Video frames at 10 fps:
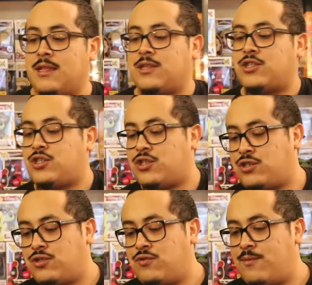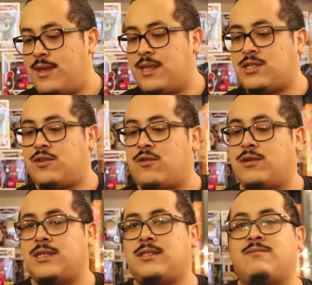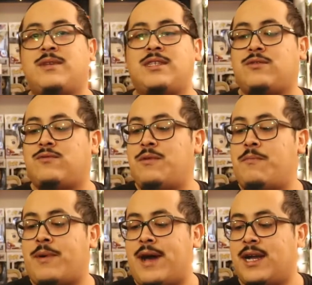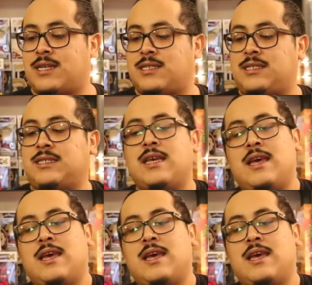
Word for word: the Shumi Toys Mystery Box.